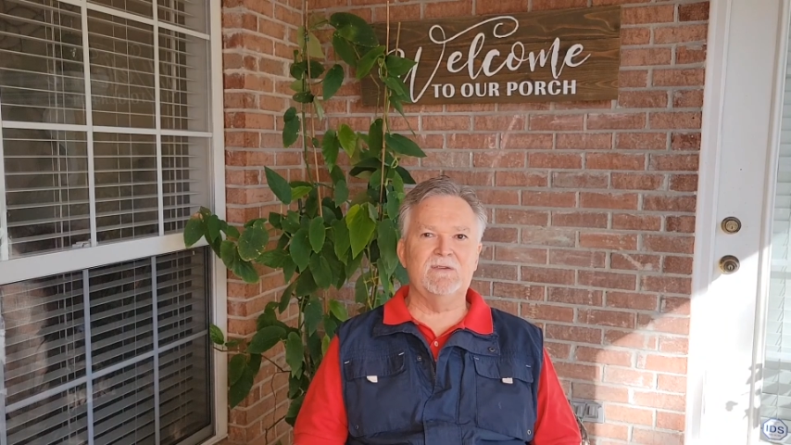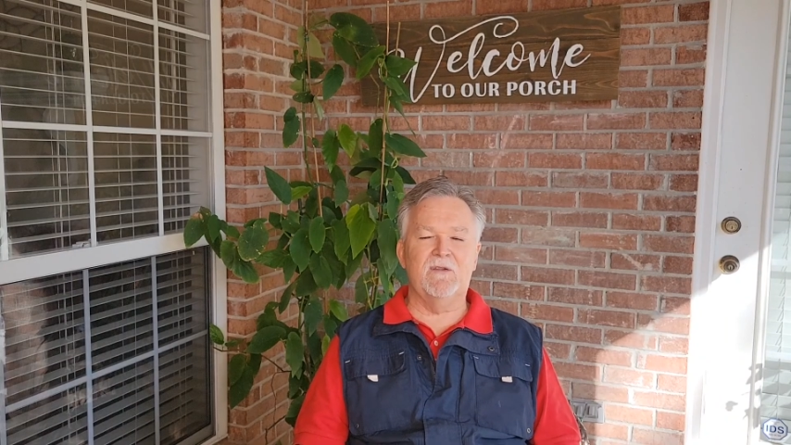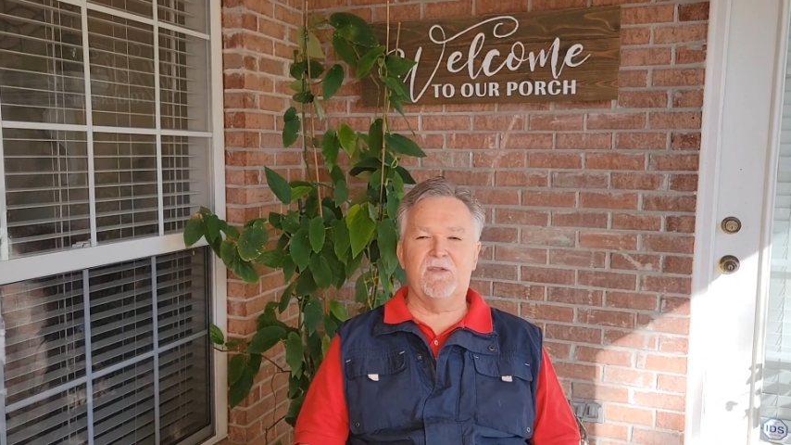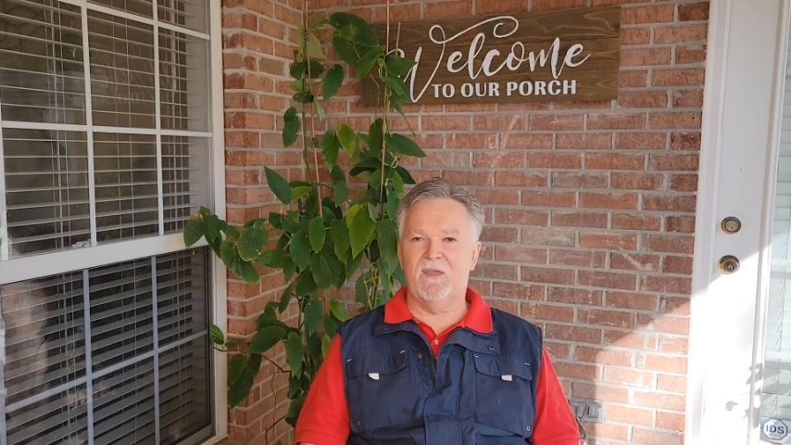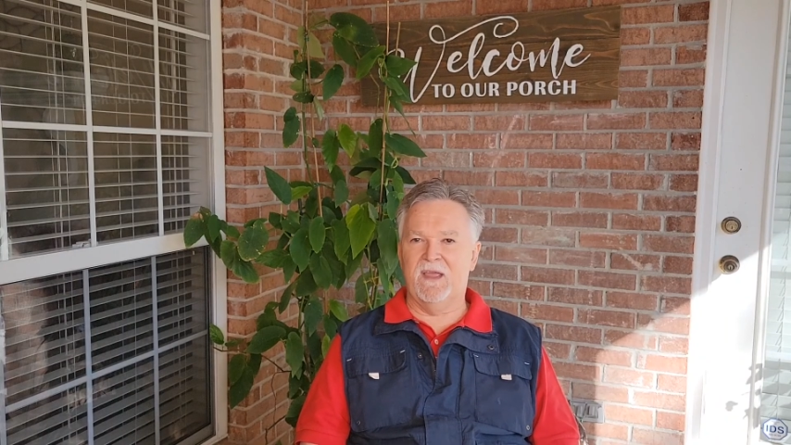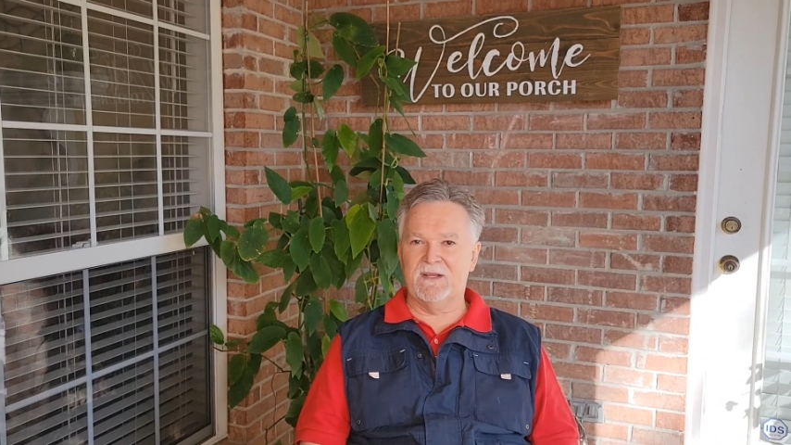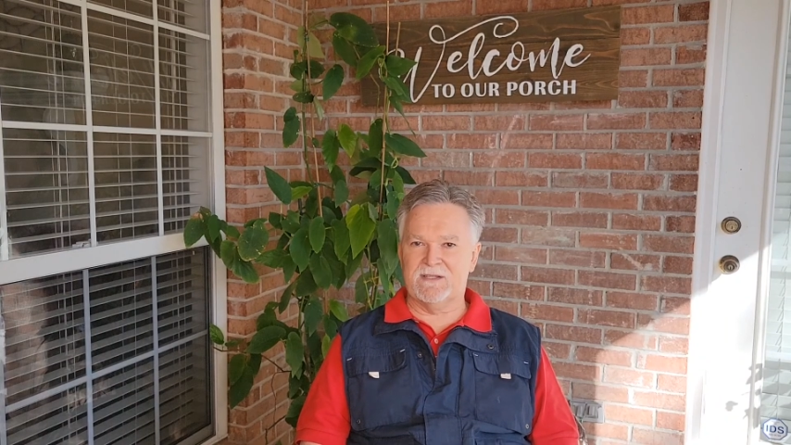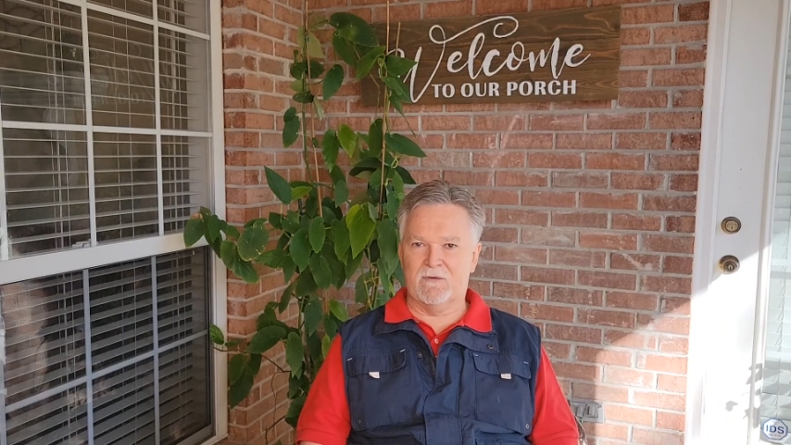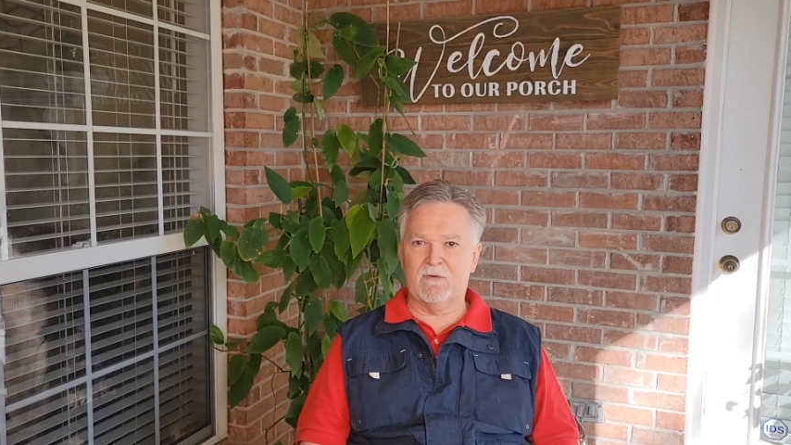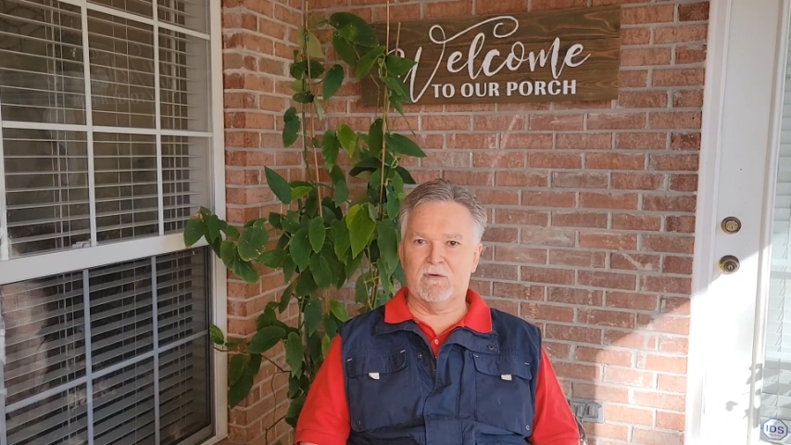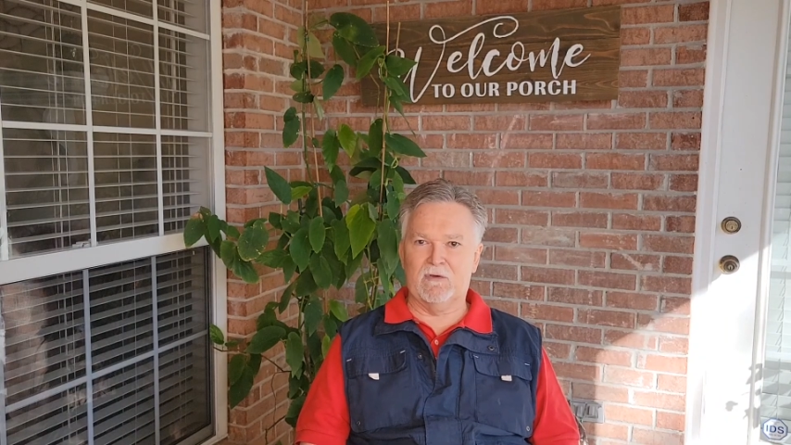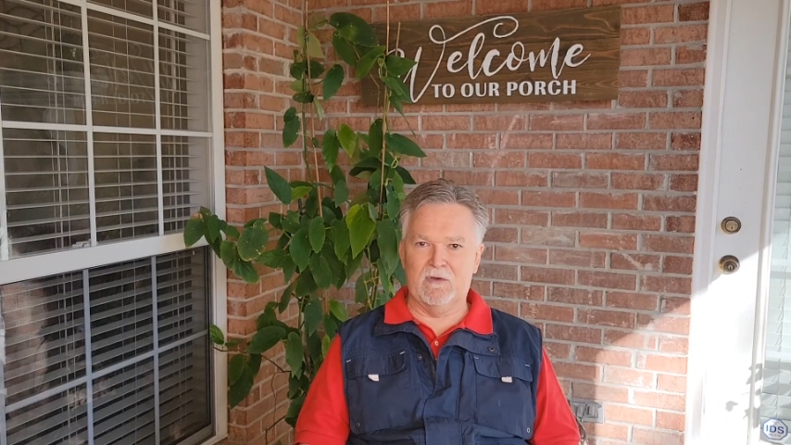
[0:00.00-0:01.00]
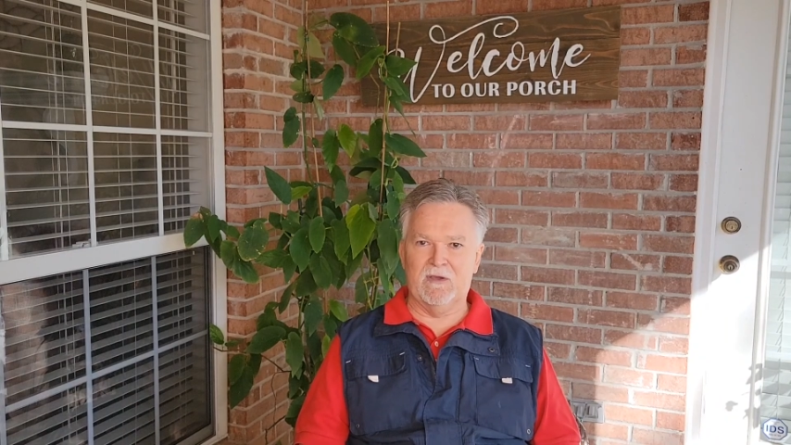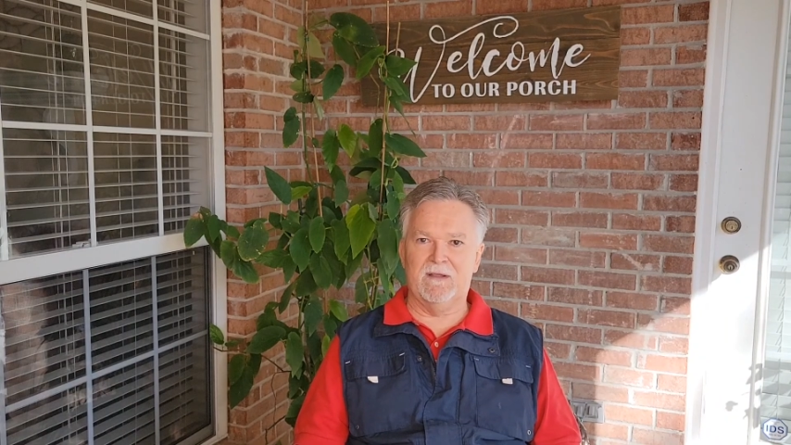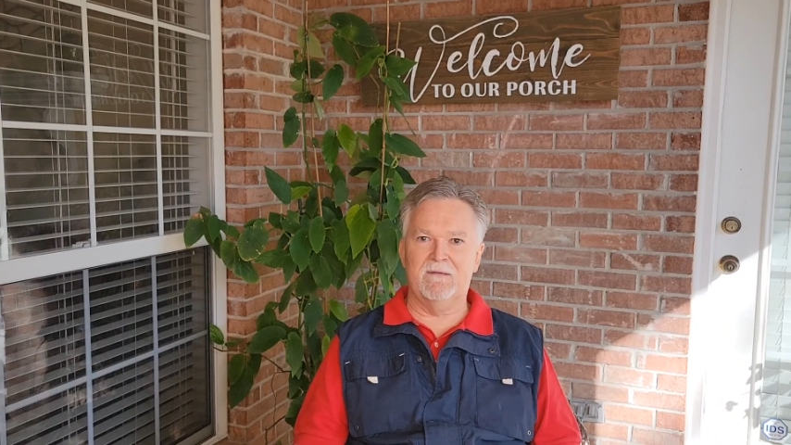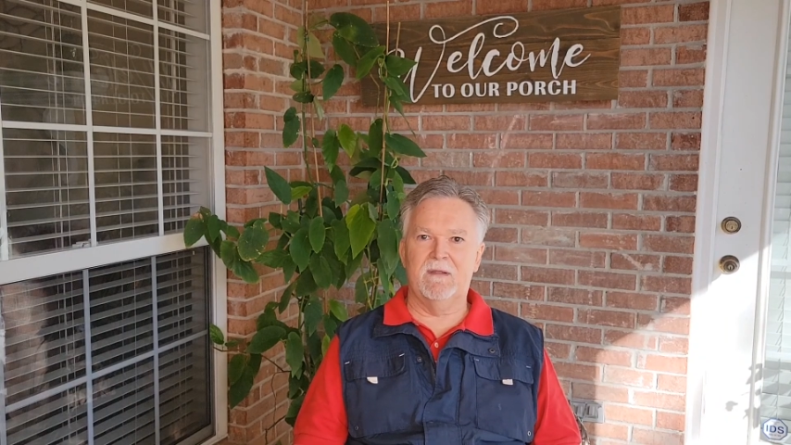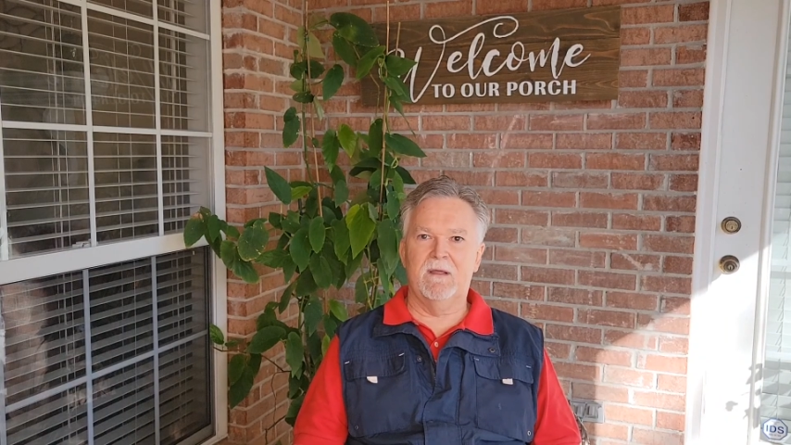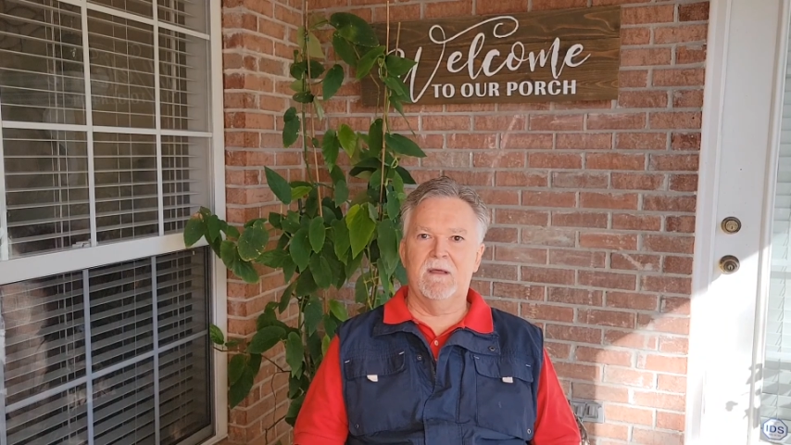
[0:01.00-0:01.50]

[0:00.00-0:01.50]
to things that are good.